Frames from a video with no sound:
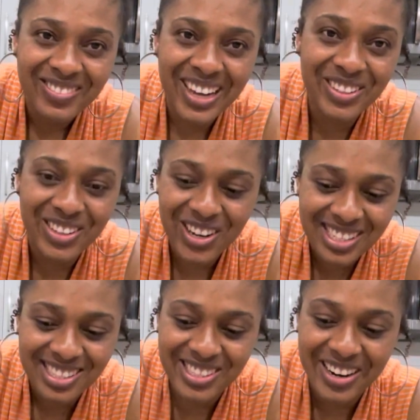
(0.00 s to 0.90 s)
my
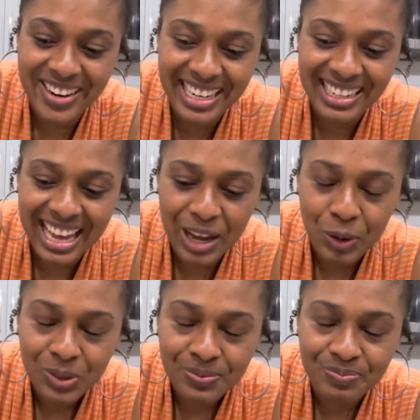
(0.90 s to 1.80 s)
nose is already like,
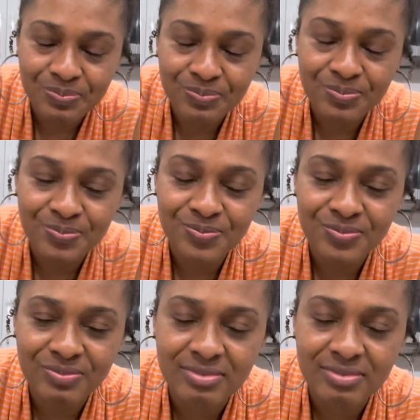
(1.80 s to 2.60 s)
hmm.